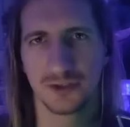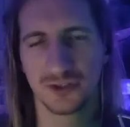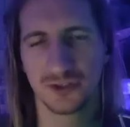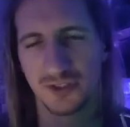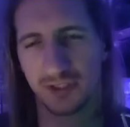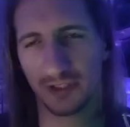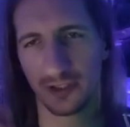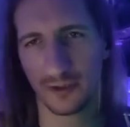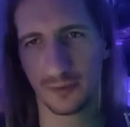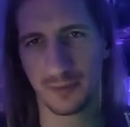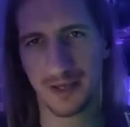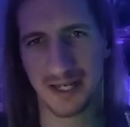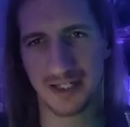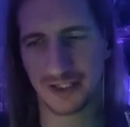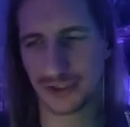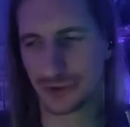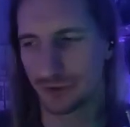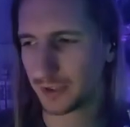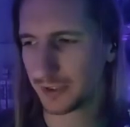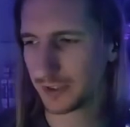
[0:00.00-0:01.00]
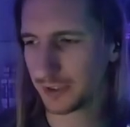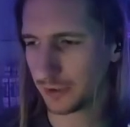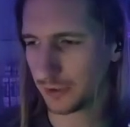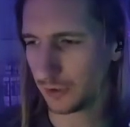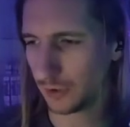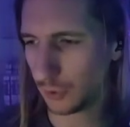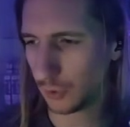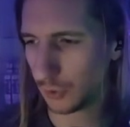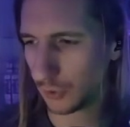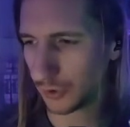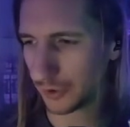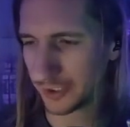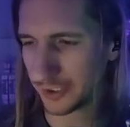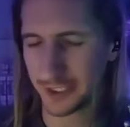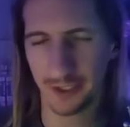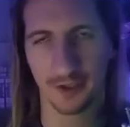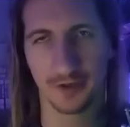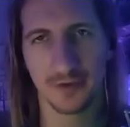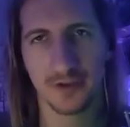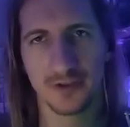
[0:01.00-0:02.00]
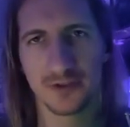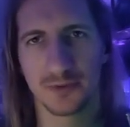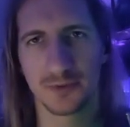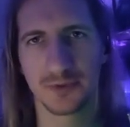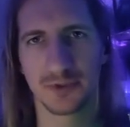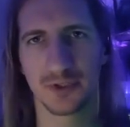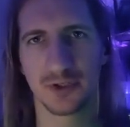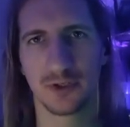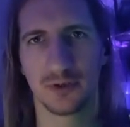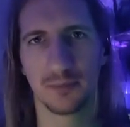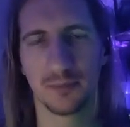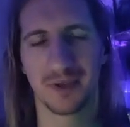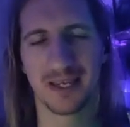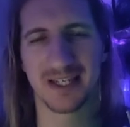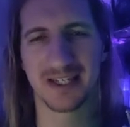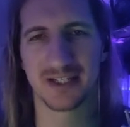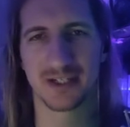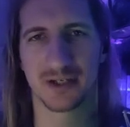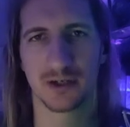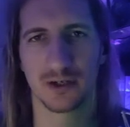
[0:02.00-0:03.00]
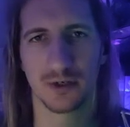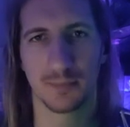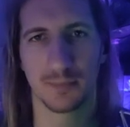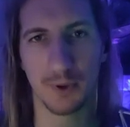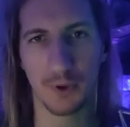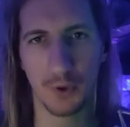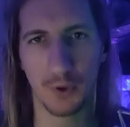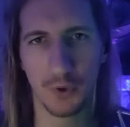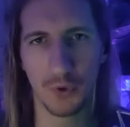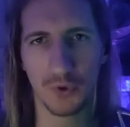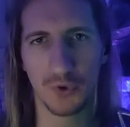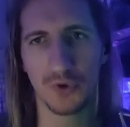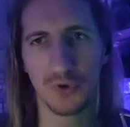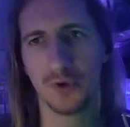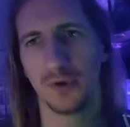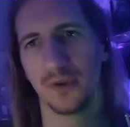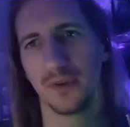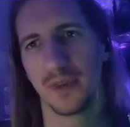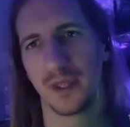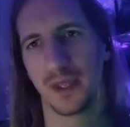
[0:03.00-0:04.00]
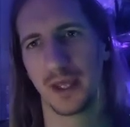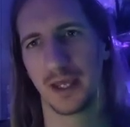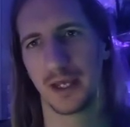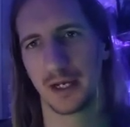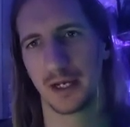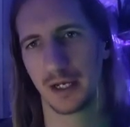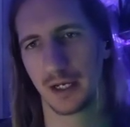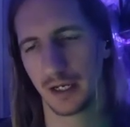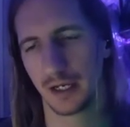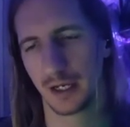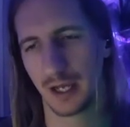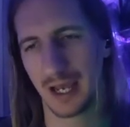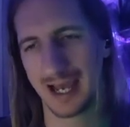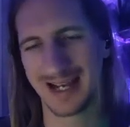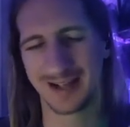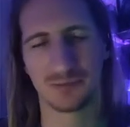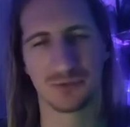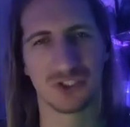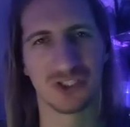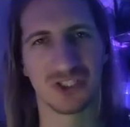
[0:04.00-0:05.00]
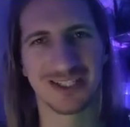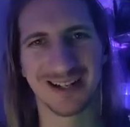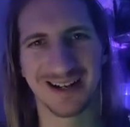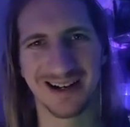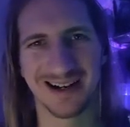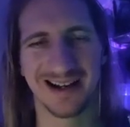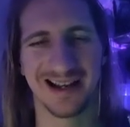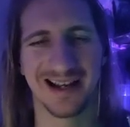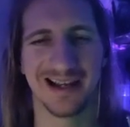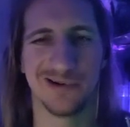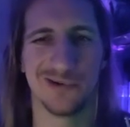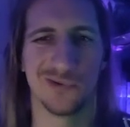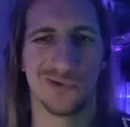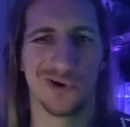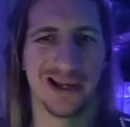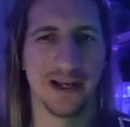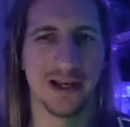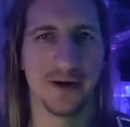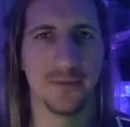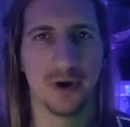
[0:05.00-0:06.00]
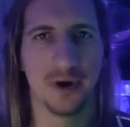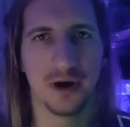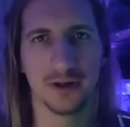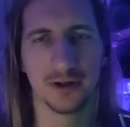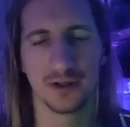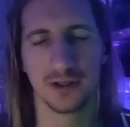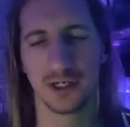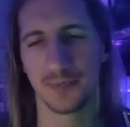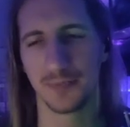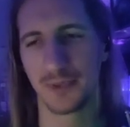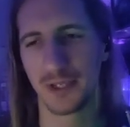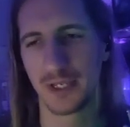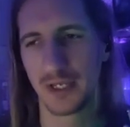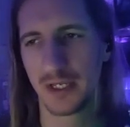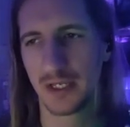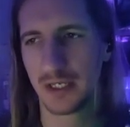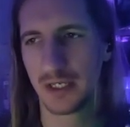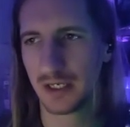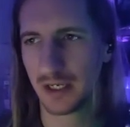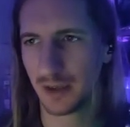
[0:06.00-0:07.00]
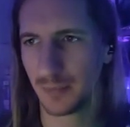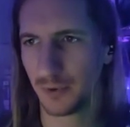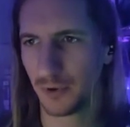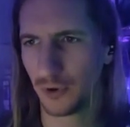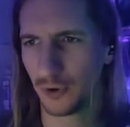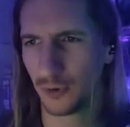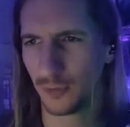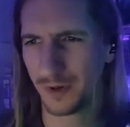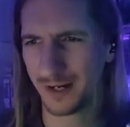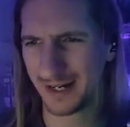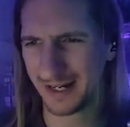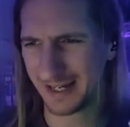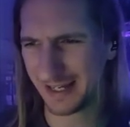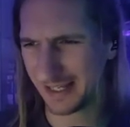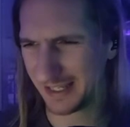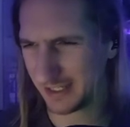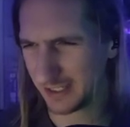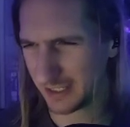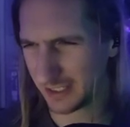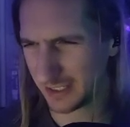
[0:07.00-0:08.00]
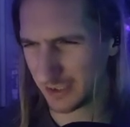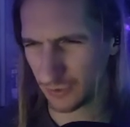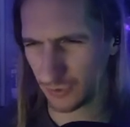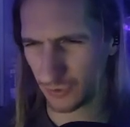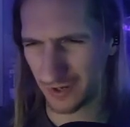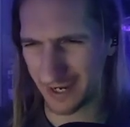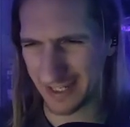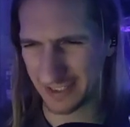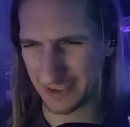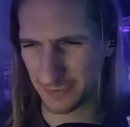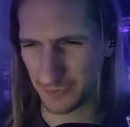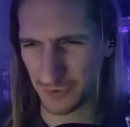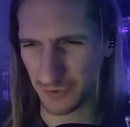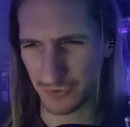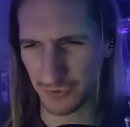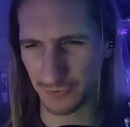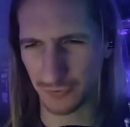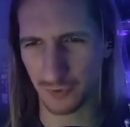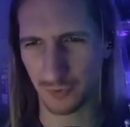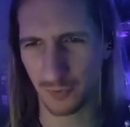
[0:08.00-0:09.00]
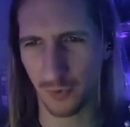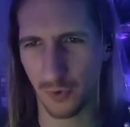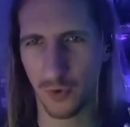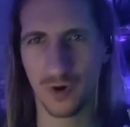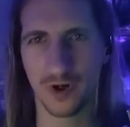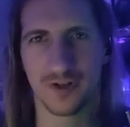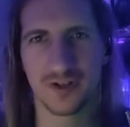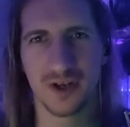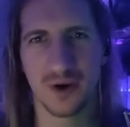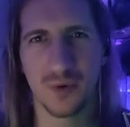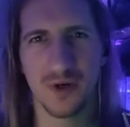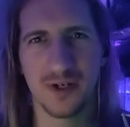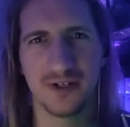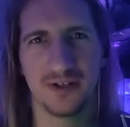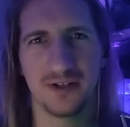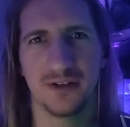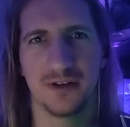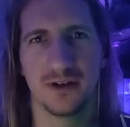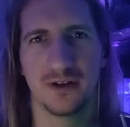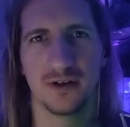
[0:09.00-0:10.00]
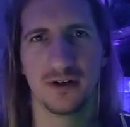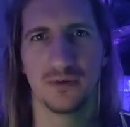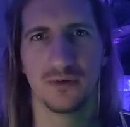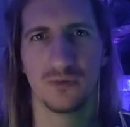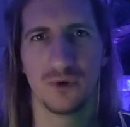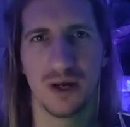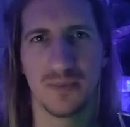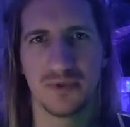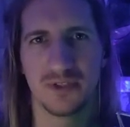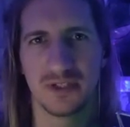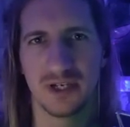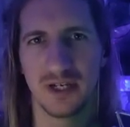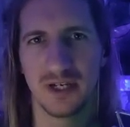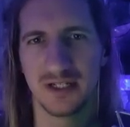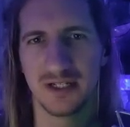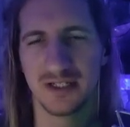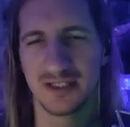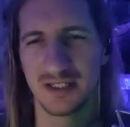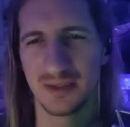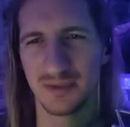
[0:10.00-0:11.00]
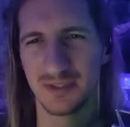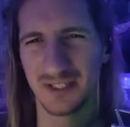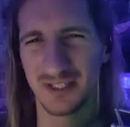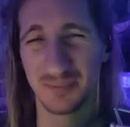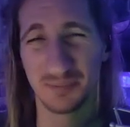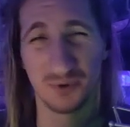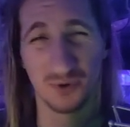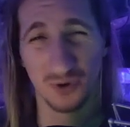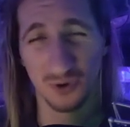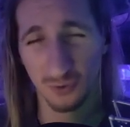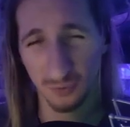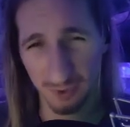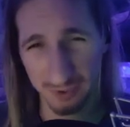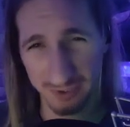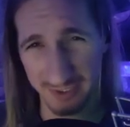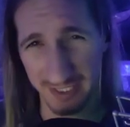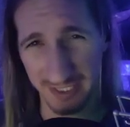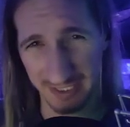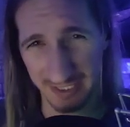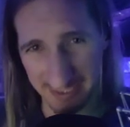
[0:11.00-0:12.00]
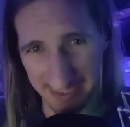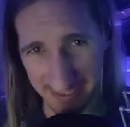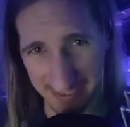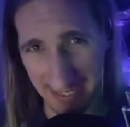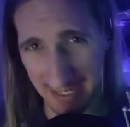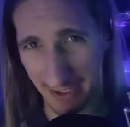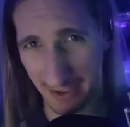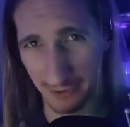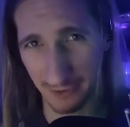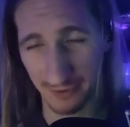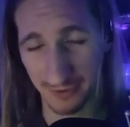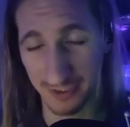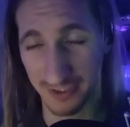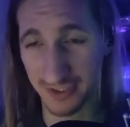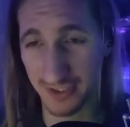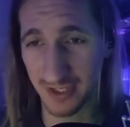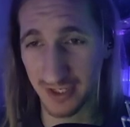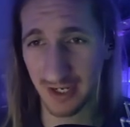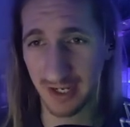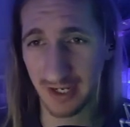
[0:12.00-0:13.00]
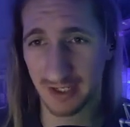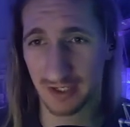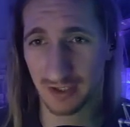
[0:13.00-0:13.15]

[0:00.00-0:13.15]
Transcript: just a little backstory, a little lore here. This was all based on a poll that uh, Adam Scott had read online a poll by uh, Rasmussen Reports. I went to their website. It seems like the poll was taken down, or at least I,